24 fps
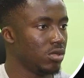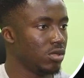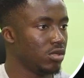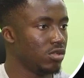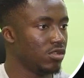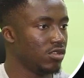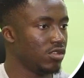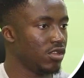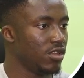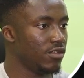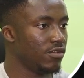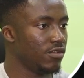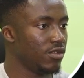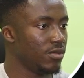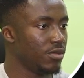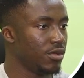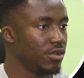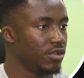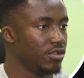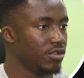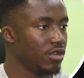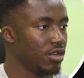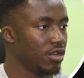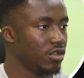Save
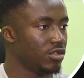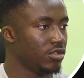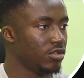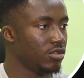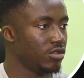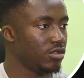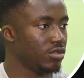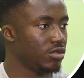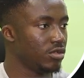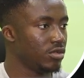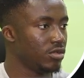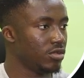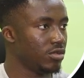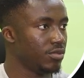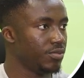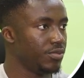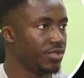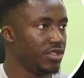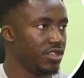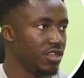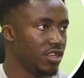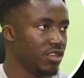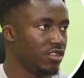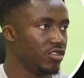image as
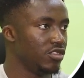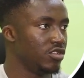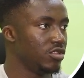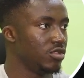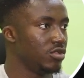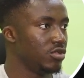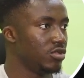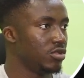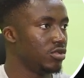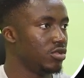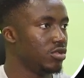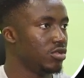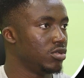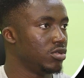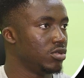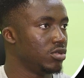PNG. Good.